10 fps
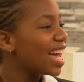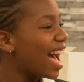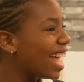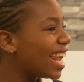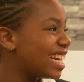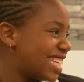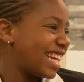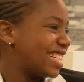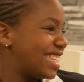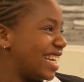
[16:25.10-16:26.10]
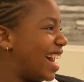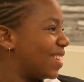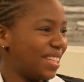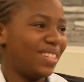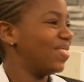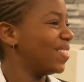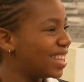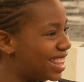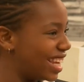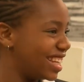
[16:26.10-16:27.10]
I like acting out the
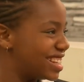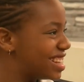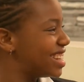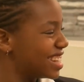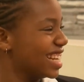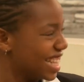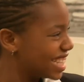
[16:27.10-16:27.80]
different things. Yeah.